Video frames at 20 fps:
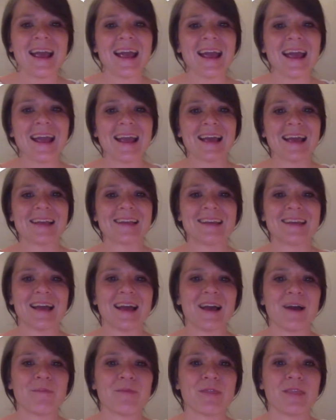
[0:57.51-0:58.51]
And
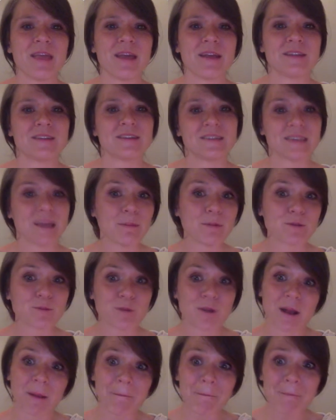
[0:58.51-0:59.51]
the disciples
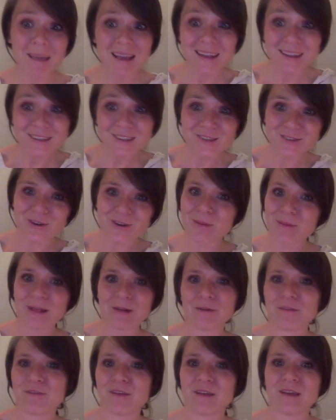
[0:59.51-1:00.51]
were in a big storm and
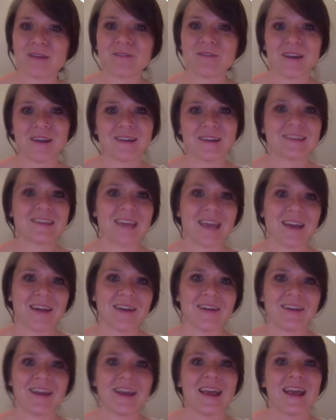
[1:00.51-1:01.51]
they were feeling very
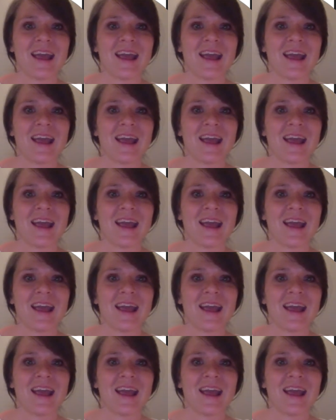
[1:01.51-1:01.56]
scared.